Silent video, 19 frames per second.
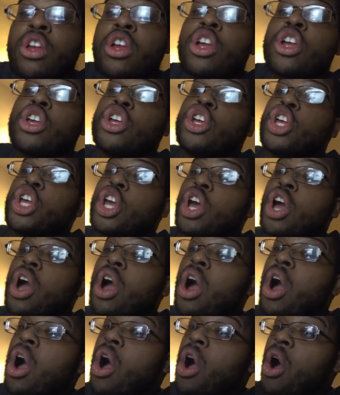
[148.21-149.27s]

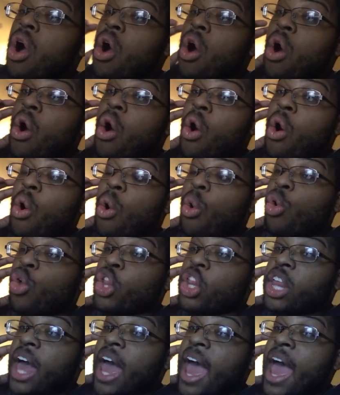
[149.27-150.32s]
Yo,
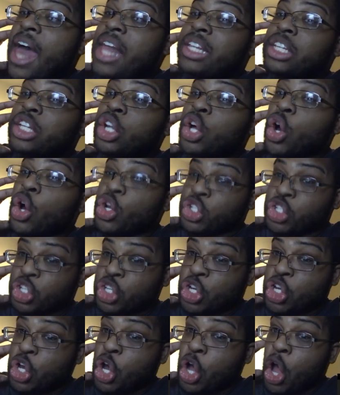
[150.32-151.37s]
that looks
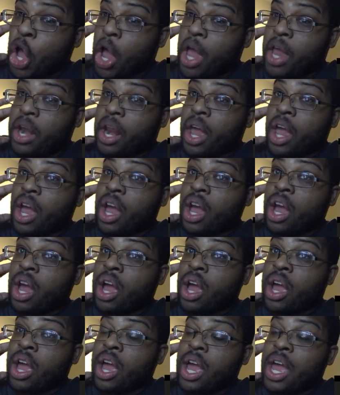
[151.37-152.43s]
good.
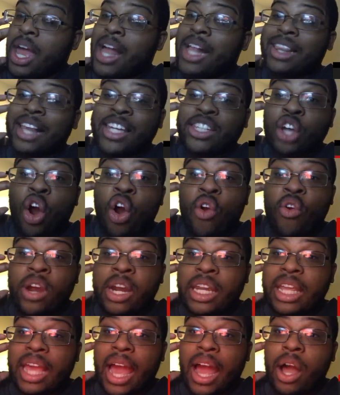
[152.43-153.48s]
That's
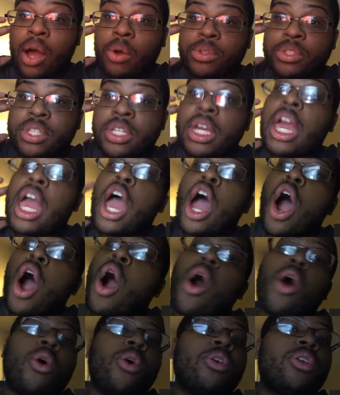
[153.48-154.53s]
already out.
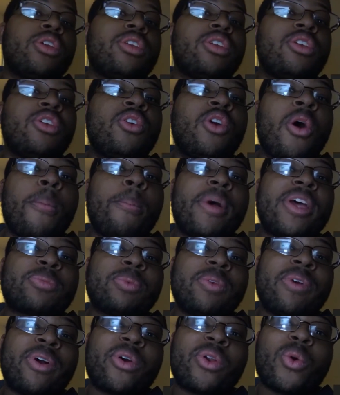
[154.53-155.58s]
Oh, you gonna best
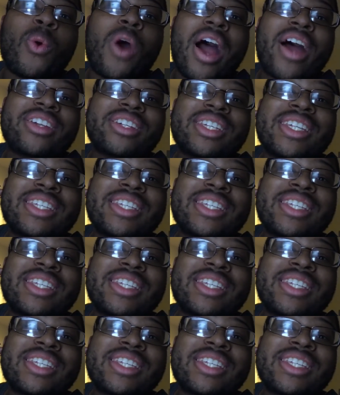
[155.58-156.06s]
believe I'm gonna watch this